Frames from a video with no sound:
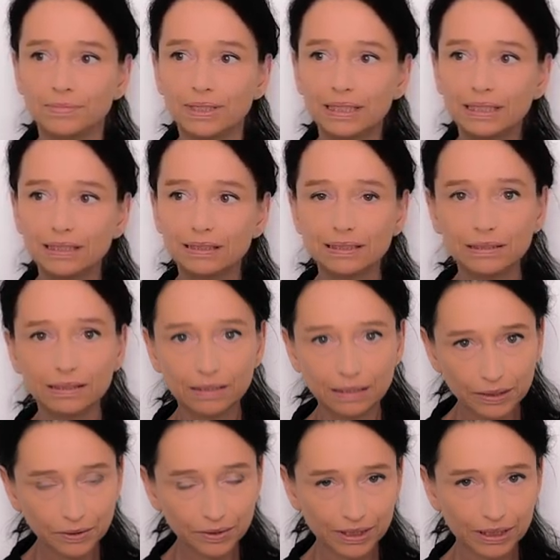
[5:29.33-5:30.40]
And in the
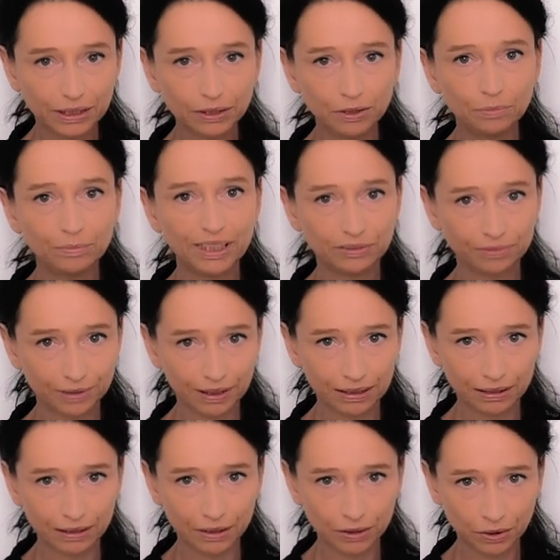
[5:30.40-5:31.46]
literature, you may find
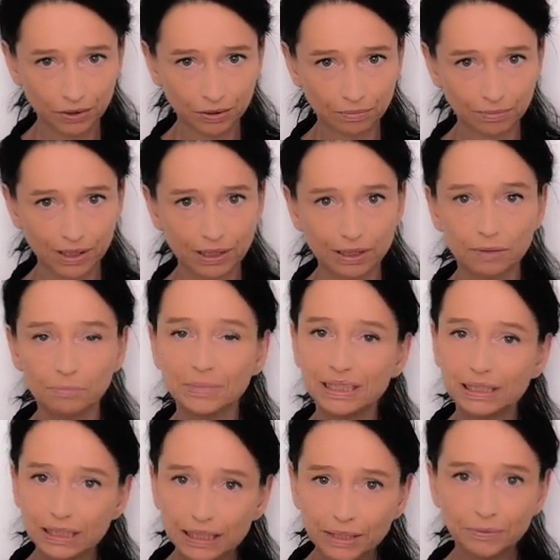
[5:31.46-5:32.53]
the term
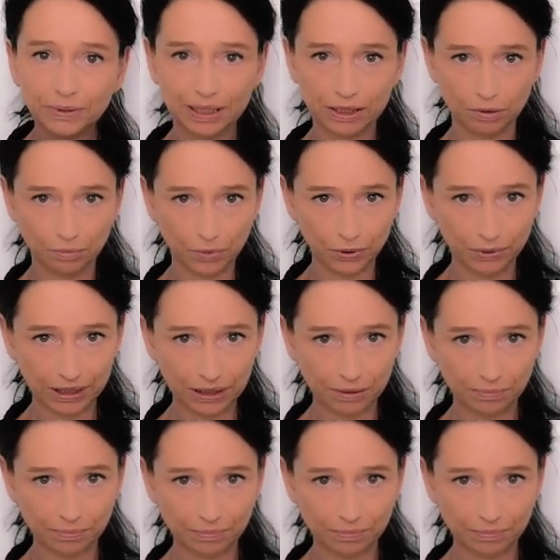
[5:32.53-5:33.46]
material monism.